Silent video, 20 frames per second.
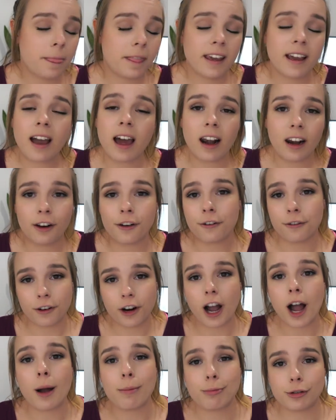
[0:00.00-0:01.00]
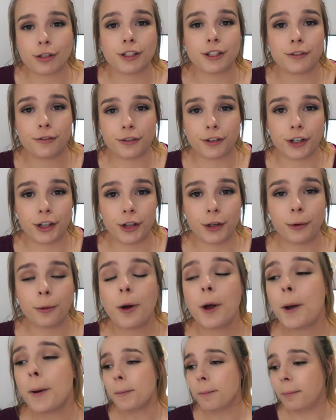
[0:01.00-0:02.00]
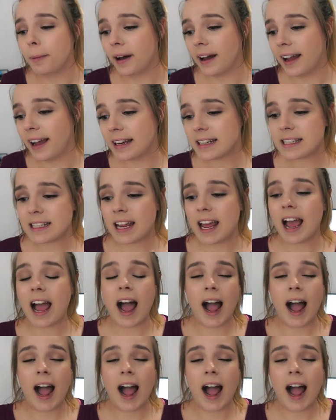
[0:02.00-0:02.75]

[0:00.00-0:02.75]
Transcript: You gotta look for options for you. But